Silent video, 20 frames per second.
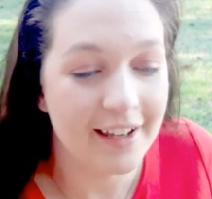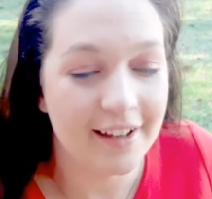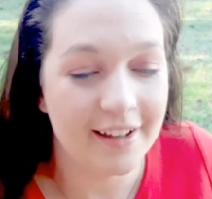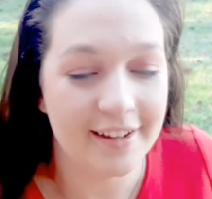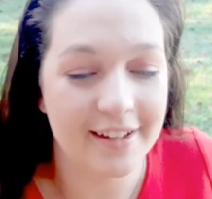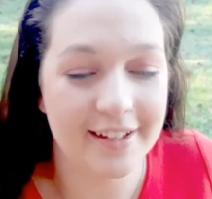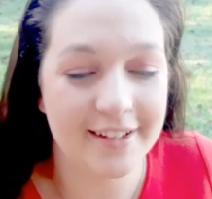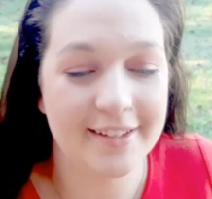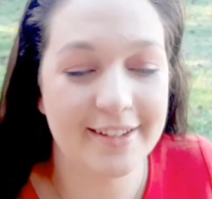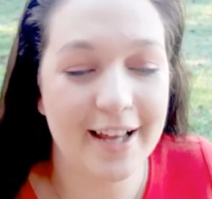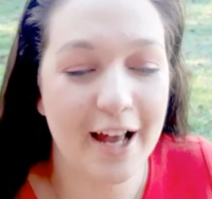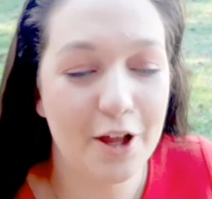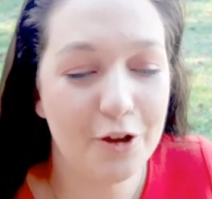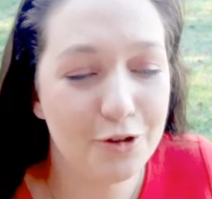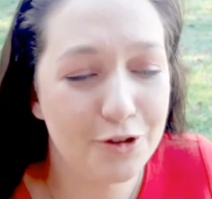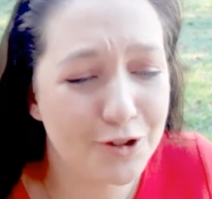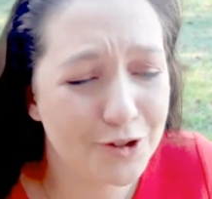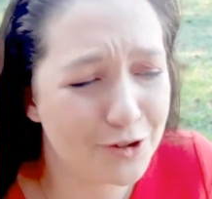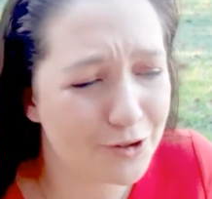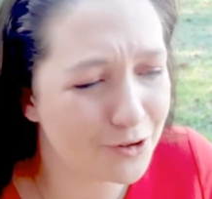this
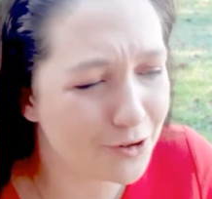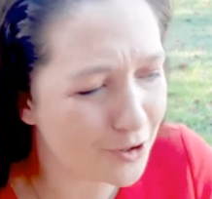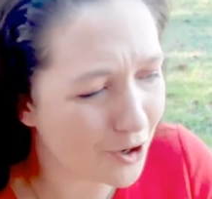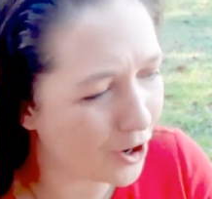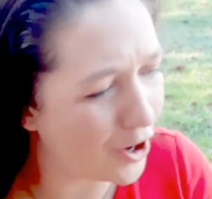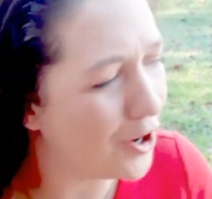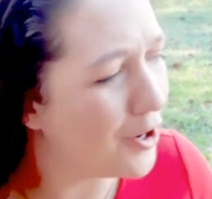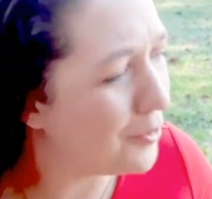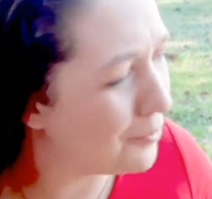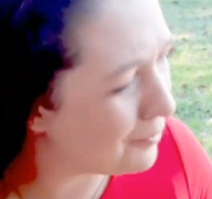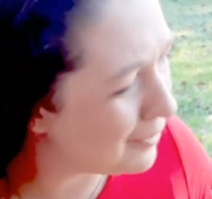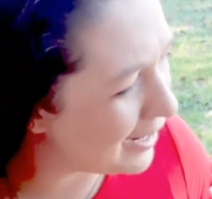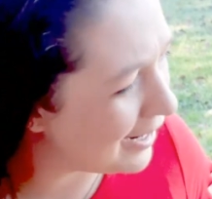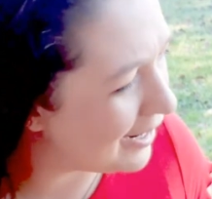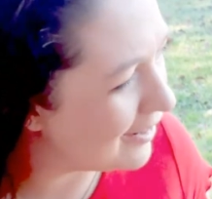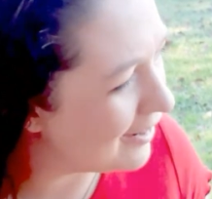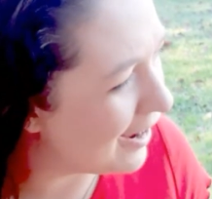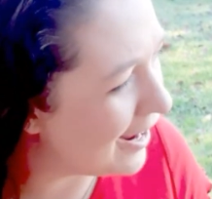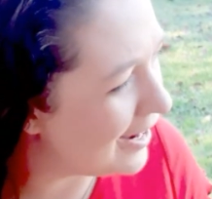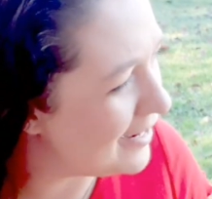sounds so
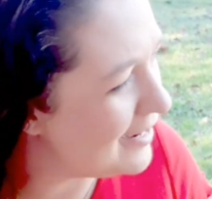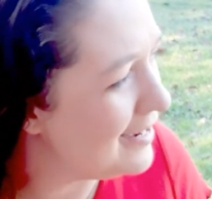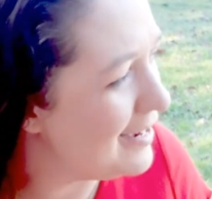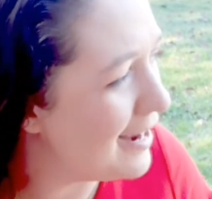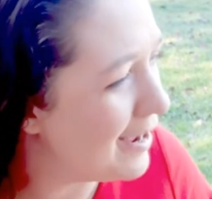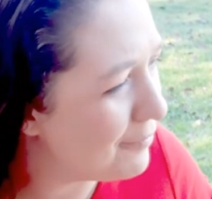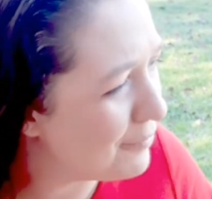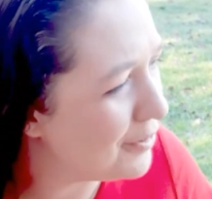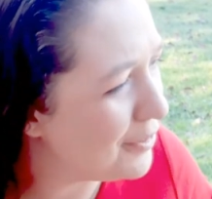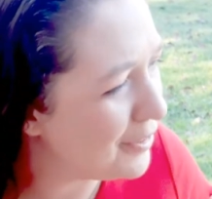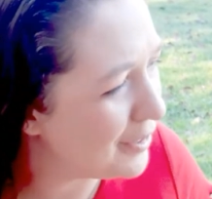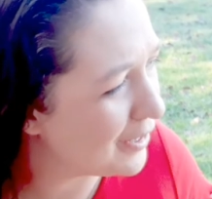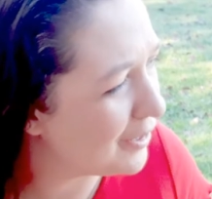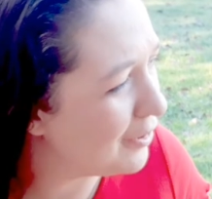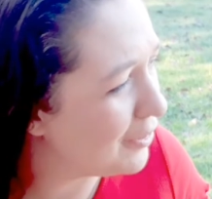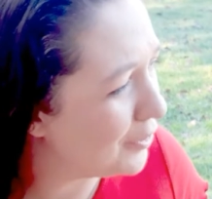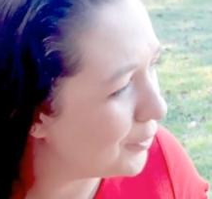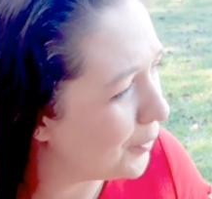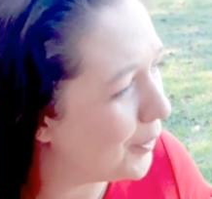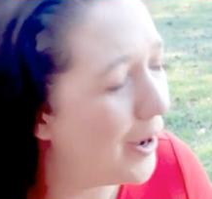weird. I never
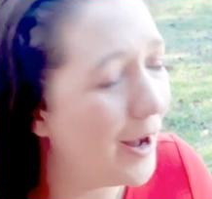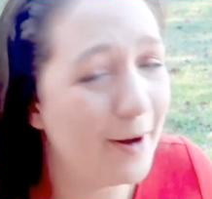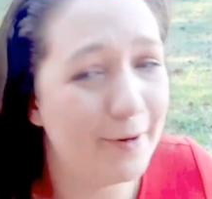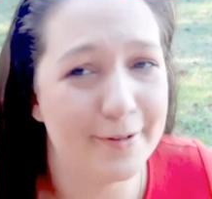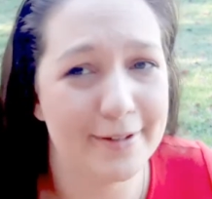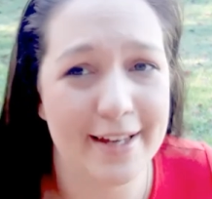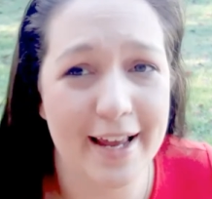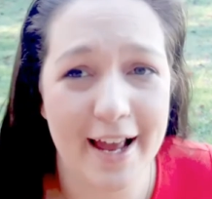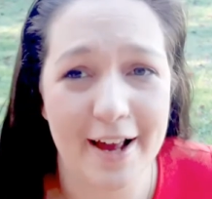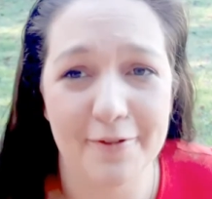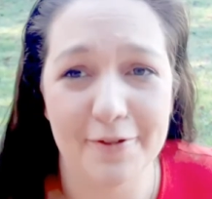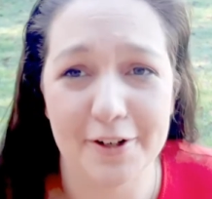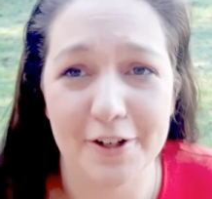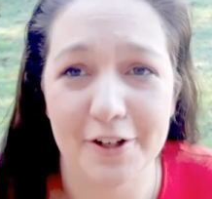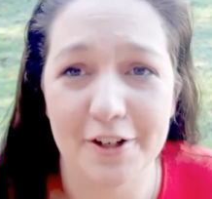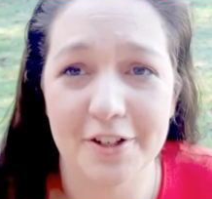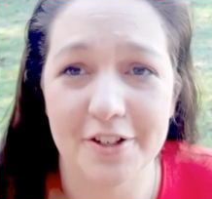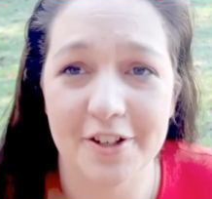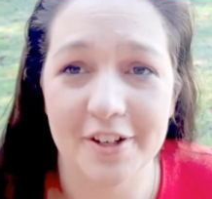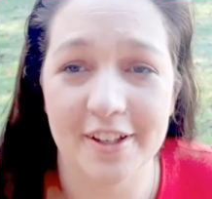thought I was ever
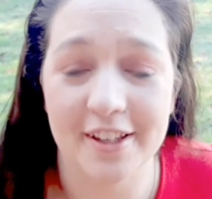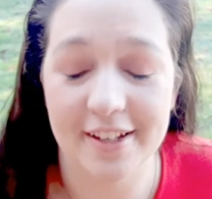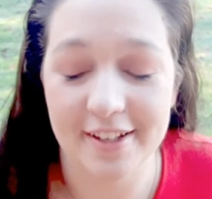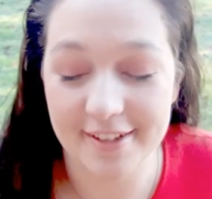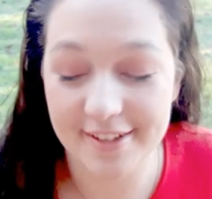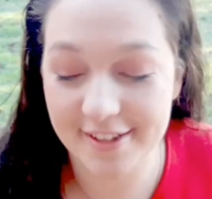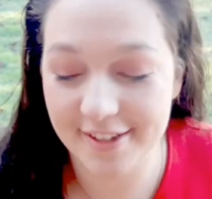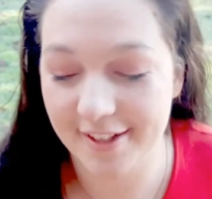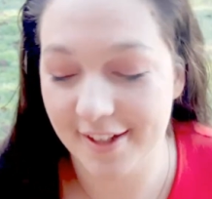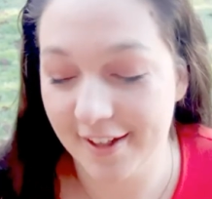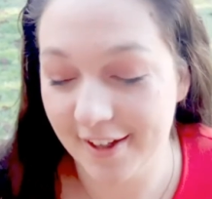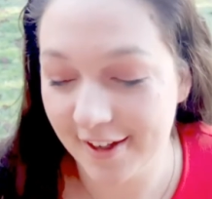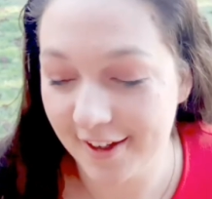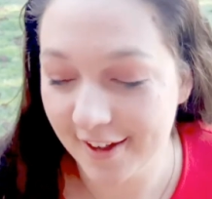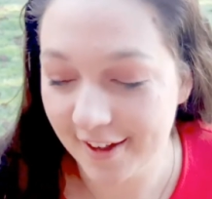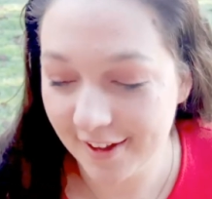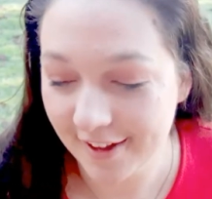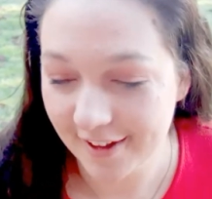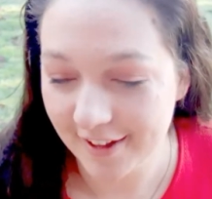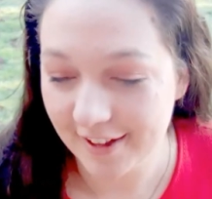going to do this.
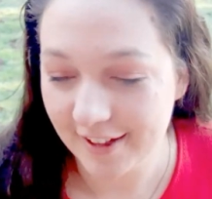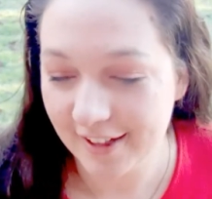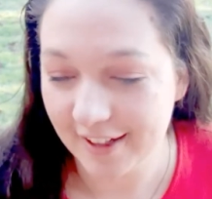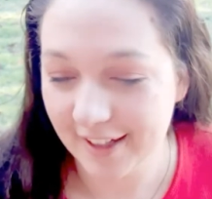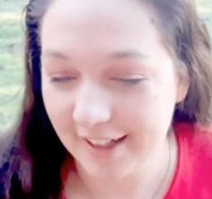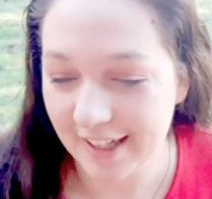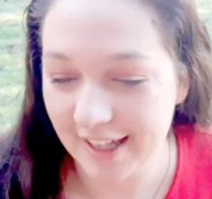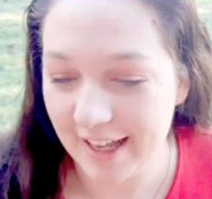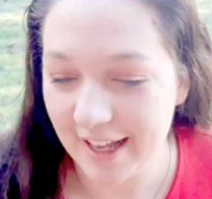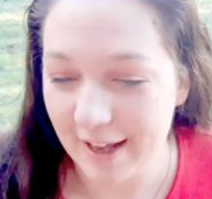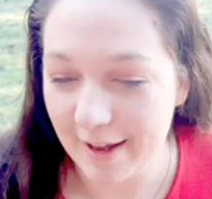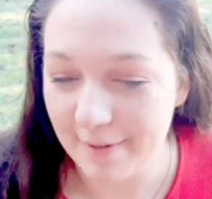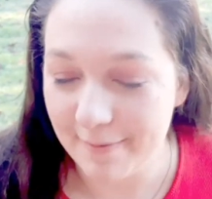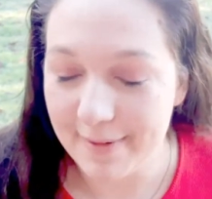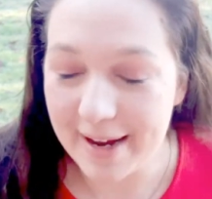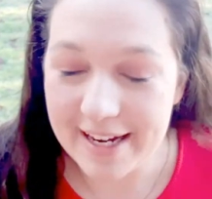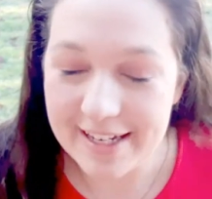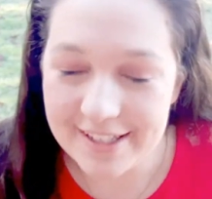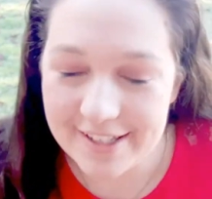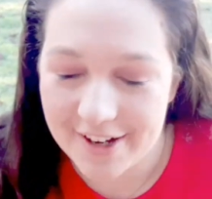
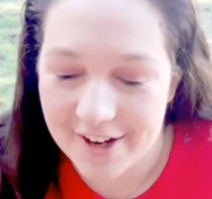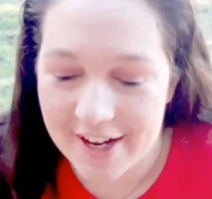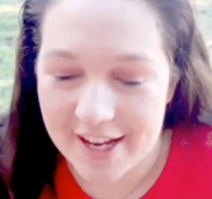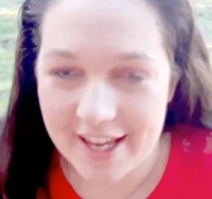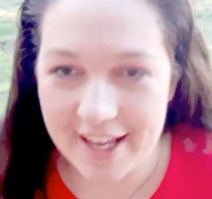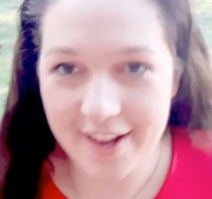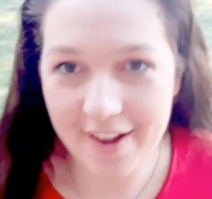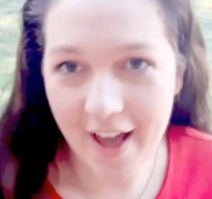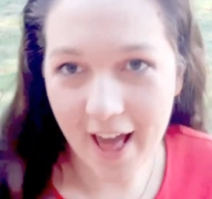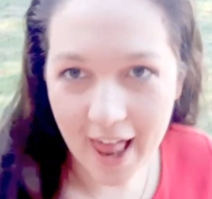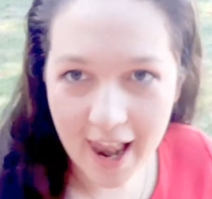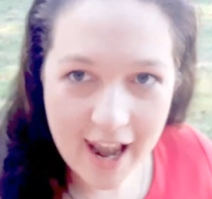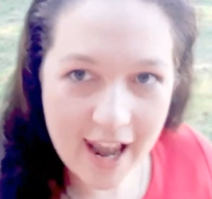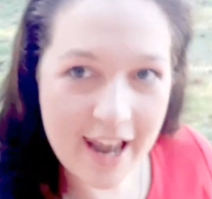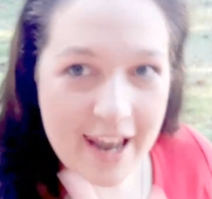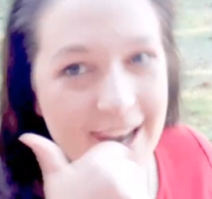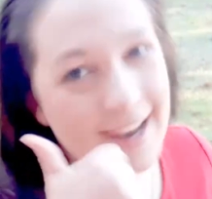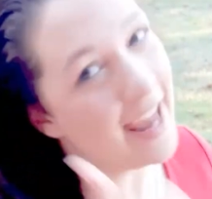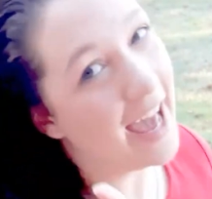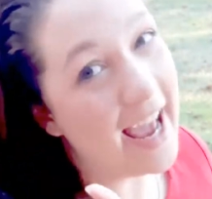Make sure you
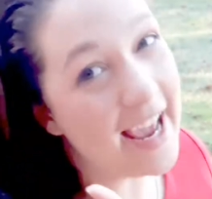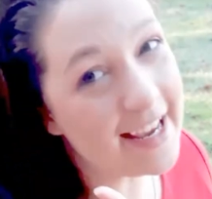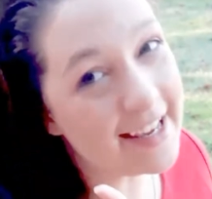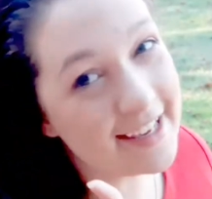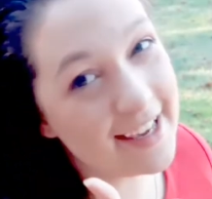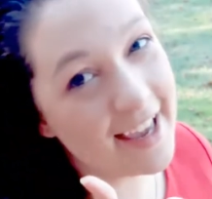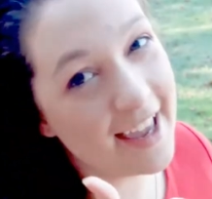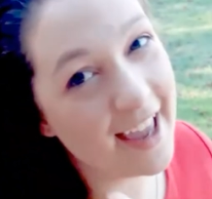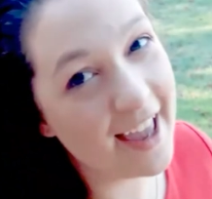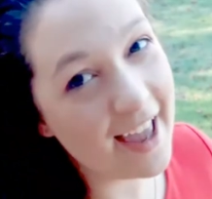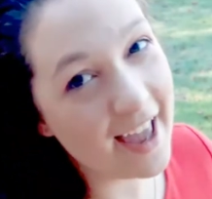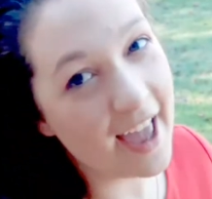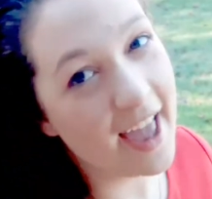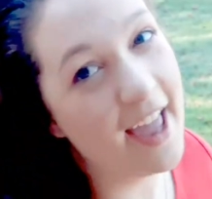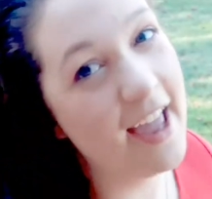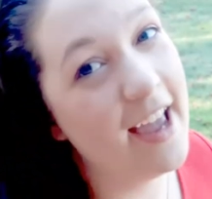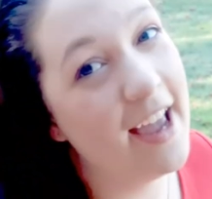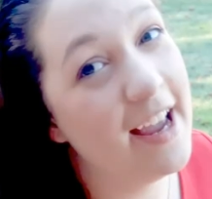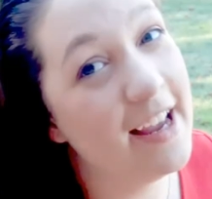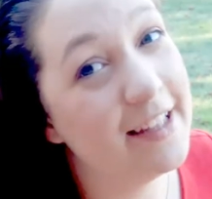like
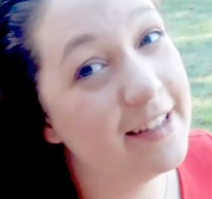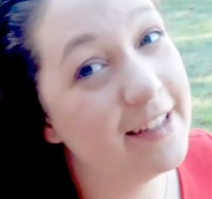and